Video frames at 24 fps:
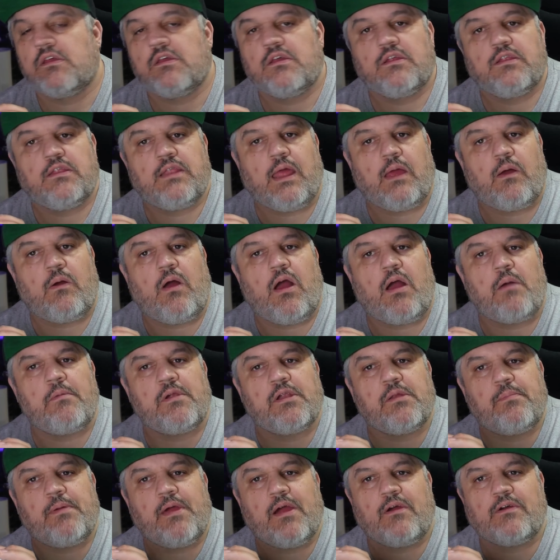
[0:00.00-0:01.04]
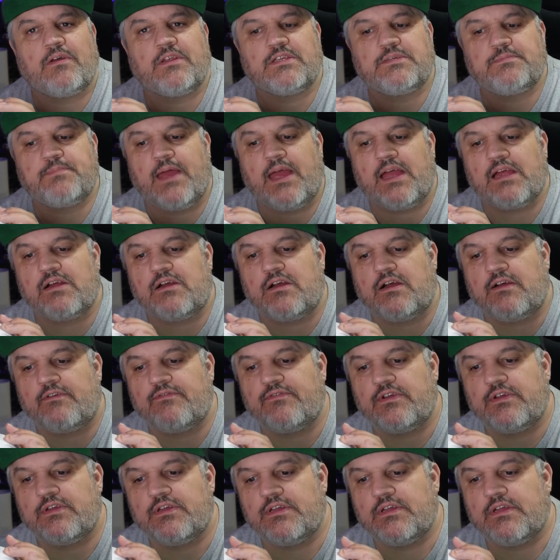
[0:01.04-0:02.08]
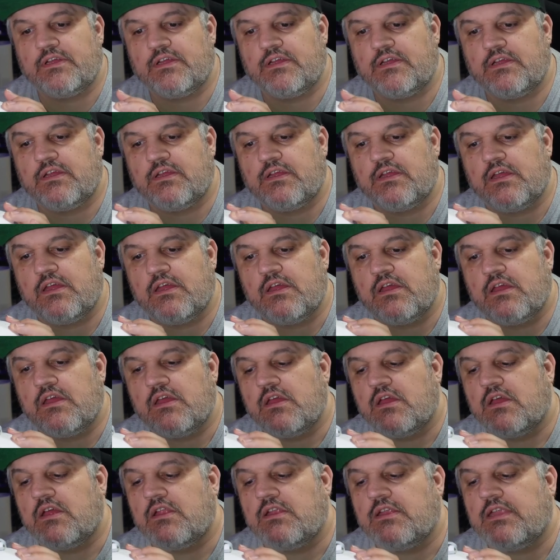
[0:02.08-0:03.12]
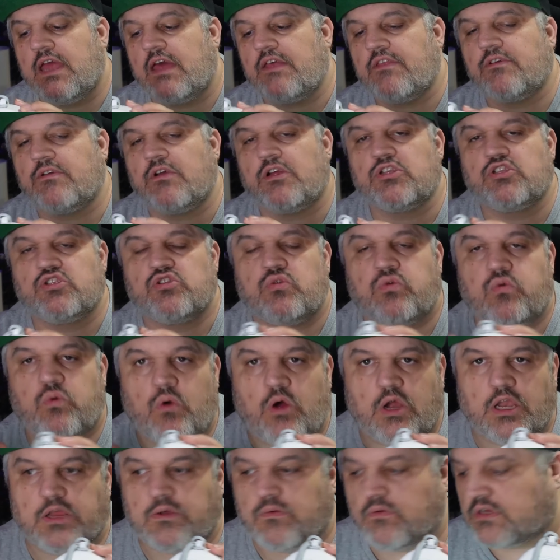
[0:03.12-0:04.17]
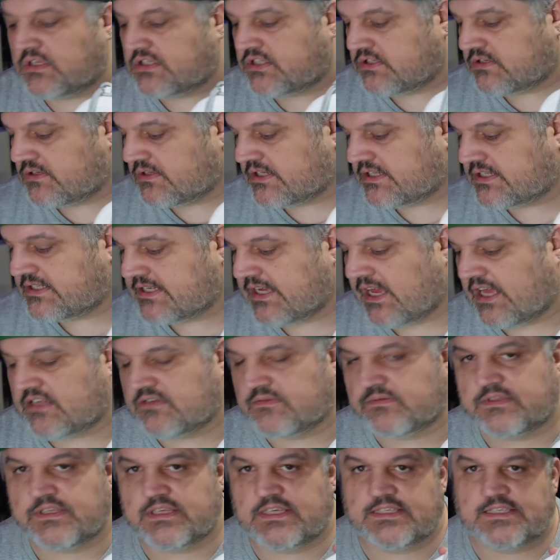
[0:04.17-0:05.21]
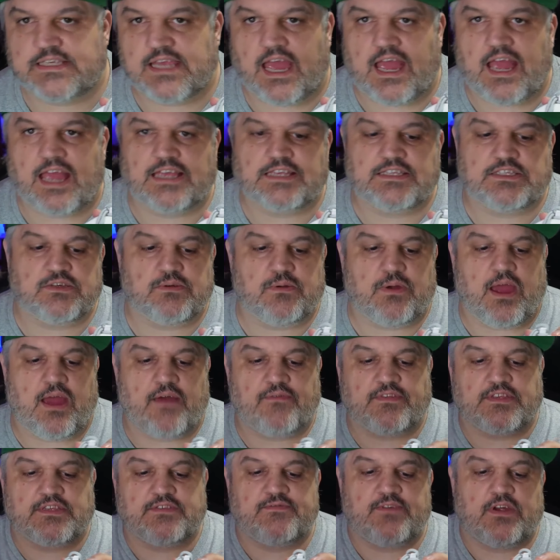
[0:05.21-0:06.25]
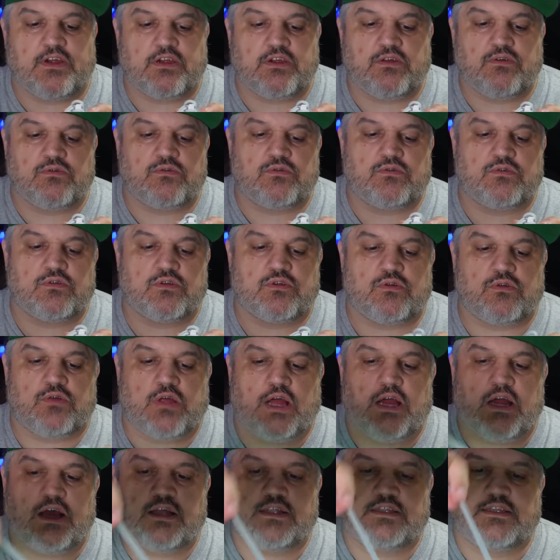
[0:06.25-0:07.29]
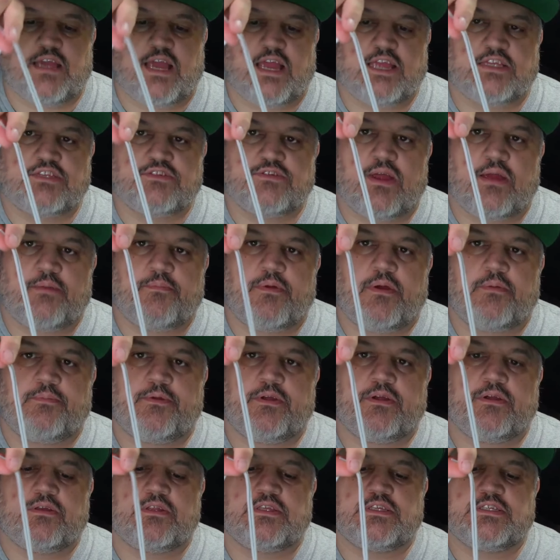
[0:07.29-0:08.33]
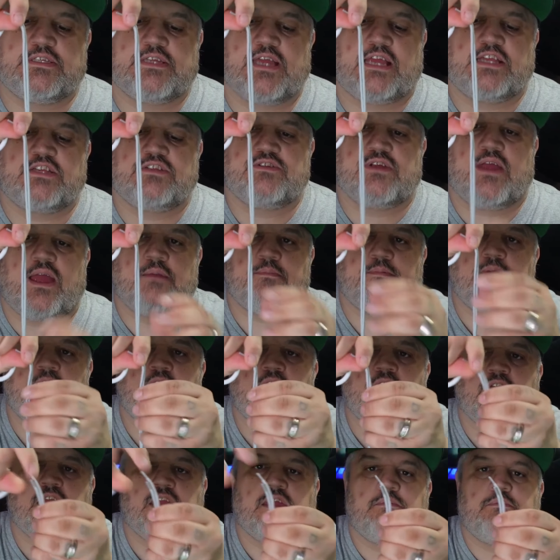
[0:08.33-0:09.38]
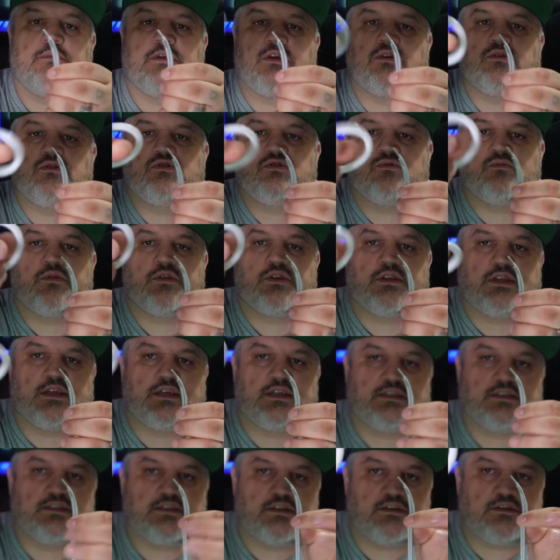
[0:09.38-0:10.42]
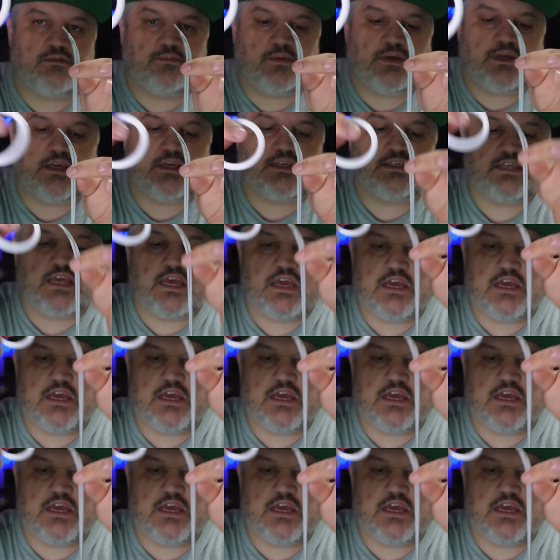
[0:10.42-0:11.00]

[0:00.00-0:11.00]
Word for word: Now I'm going to power this back off. Now there are 21 soothing sounds with this, guys. You have this very cool little uh, tie strap up here. This tie strap can be used with this little piece